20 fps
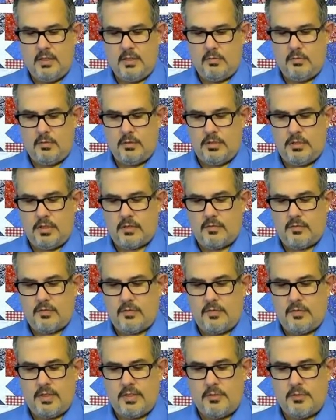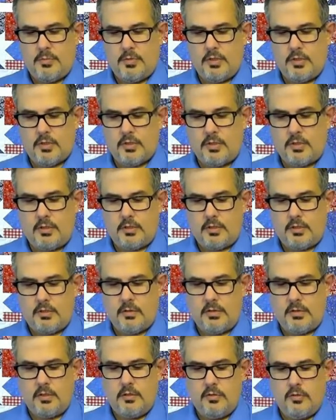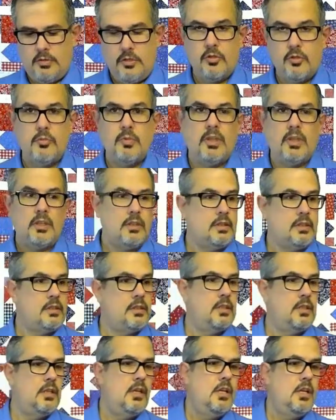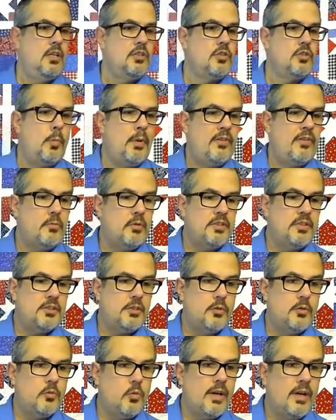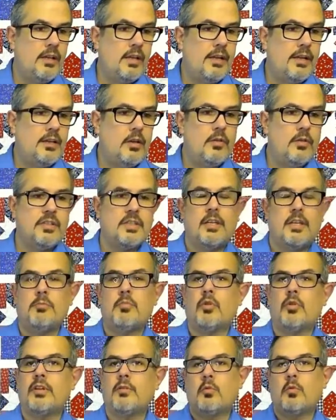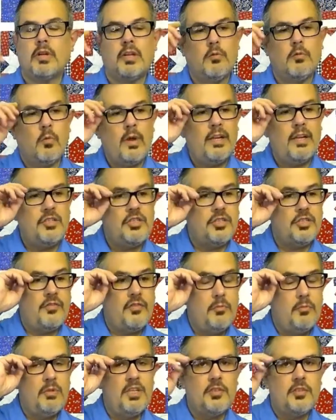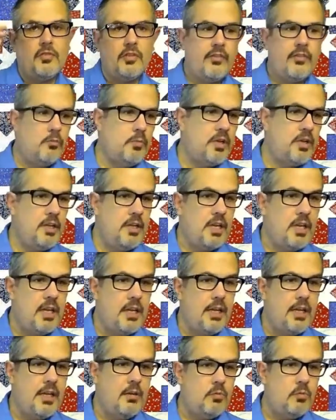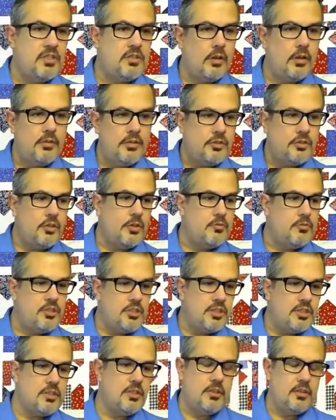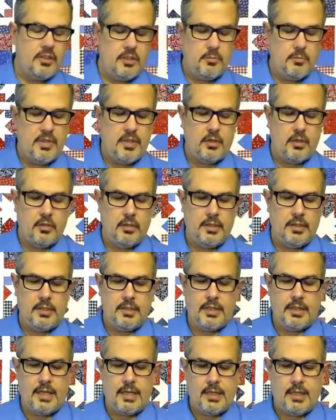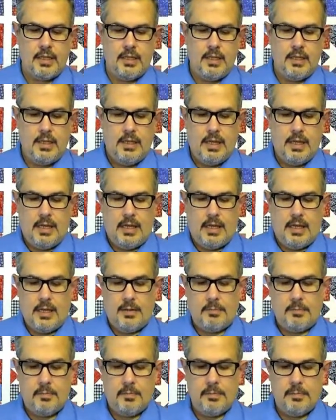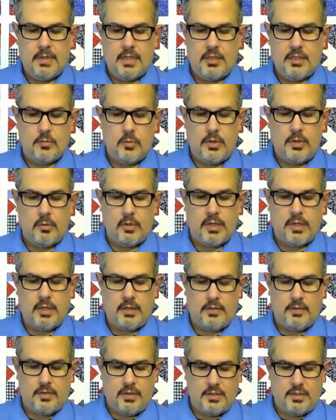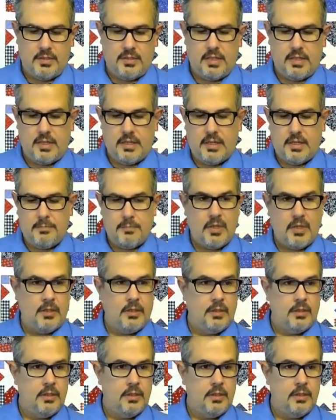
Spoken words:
Now we'll check for Facebook and YouTube. So hope everyone's doing well. I know it's kind of boring. We're going to wait just a few minutes for everybody to get in. We started stream just a little bit early today as we were getting things set up.